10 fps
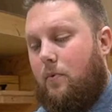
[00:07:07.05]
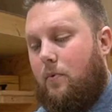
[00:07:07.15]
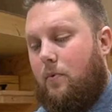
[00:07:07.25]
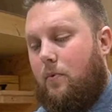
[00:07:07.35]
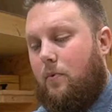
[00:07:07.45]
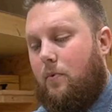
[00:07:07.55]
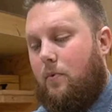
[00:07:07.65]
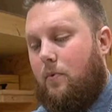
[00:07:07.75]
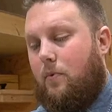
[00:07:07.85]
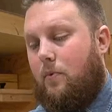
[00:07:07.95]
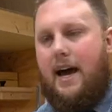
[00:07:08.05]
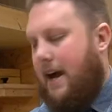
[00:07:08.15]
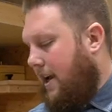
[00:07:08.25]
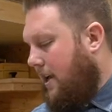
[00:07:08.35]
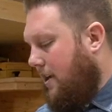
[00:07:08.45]
want to
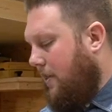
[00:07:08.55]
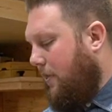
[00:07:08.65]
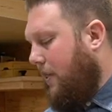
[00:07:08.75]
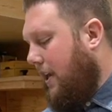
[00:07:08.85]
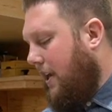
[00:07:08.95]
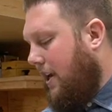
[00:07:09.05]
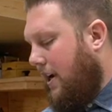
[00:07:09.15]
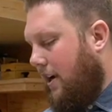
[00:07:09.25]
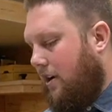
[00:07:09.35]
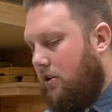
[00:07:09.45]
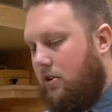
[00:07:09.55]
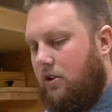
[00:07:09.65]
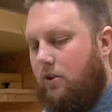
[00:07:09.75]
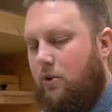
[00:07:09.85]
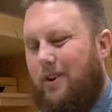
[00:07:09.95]
apply the uh,
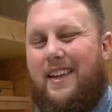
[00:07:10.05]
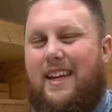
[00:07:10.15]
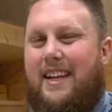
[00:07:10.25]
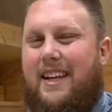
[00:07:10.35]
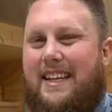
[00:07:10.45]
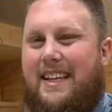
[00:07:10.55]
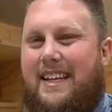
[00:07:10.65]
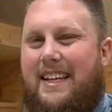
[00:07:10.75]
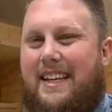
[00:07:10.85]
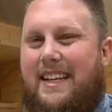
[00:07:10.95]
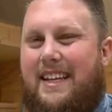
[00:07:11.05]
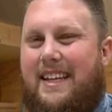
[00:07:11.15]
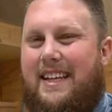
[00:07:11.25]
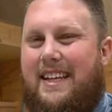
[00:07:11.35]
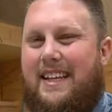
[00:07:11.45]
glue or the adhesive
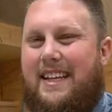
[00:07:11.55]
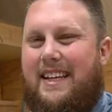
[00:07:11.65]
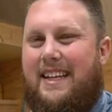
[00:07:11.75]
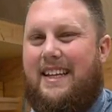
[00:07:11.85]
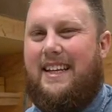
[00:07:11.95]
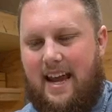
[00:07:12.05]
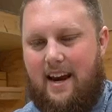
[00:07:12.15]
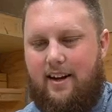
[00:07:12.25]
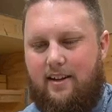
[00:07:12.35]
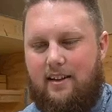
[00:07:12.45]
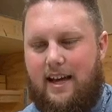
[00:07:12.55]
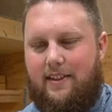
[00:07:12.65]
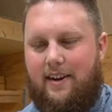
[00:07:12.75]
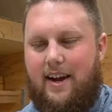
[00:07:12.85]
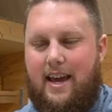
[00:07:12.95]
on one side of your
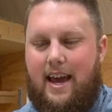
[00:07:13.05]
leather,